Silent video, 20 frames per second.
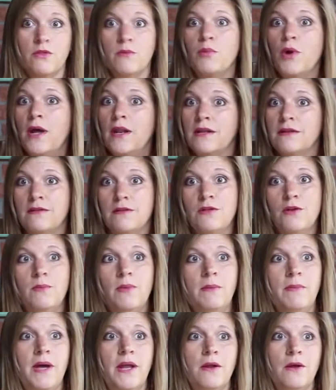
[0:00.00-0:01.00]
the product a little
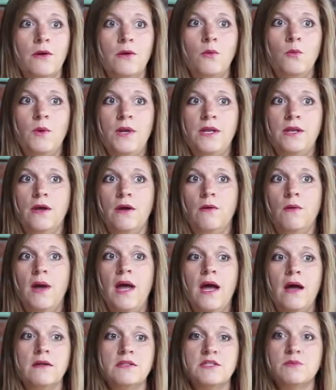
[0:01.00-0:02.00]
bit better. We know
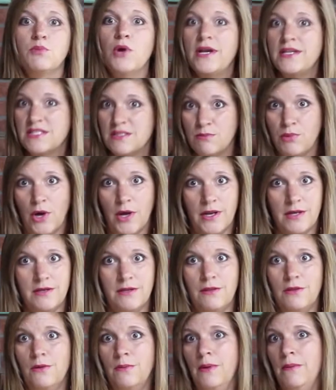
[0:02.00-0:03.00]
how to price the product
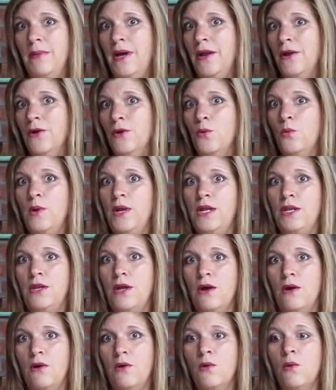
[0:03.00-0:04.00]
a little bit better. We
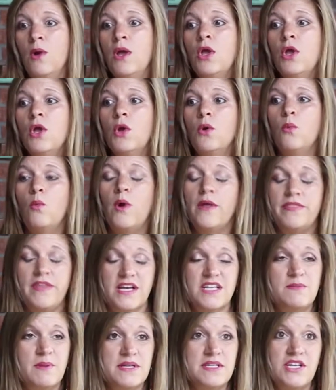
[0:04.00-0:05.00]
know what the
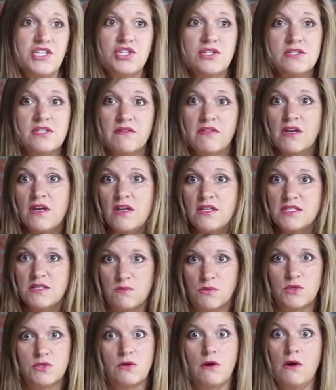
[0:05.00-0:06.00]
expectations of the
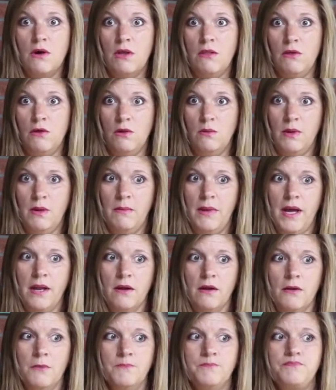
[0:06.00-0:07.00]
customers are a little bit
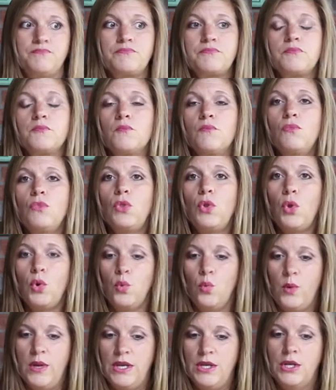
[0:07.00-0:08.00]
better.
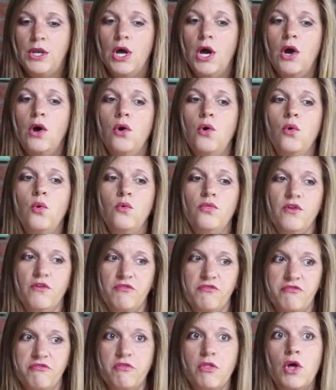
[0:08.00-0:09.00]
We know the
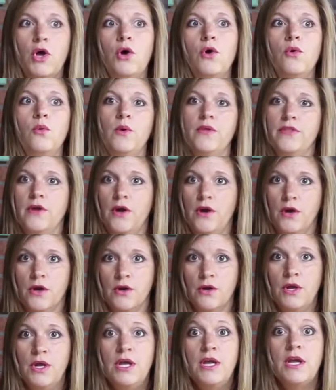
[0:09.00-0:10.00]
flow with
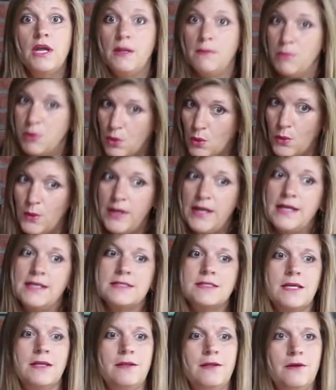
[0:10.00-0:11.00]
our
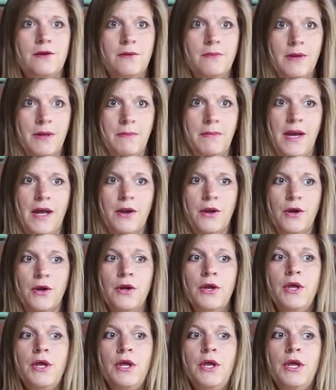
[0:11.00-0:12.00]
employees a little bit better.
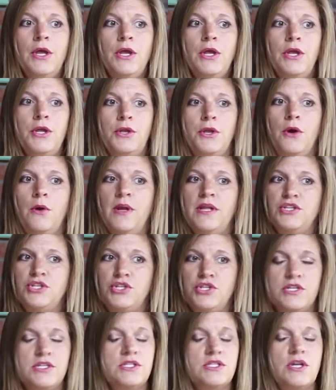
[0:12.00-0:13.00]
You know,
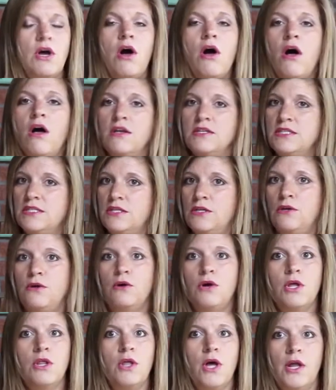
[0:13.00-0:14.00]
it's just all
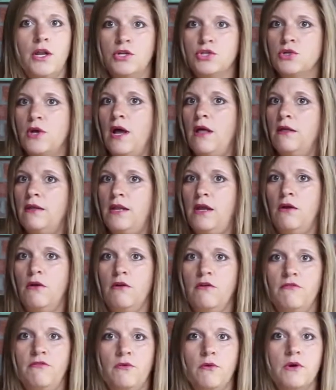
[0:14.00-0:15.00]
still a lot of trial and
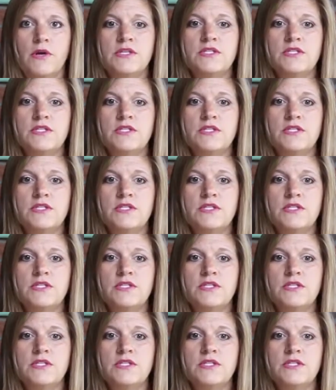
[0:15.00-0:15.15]
error for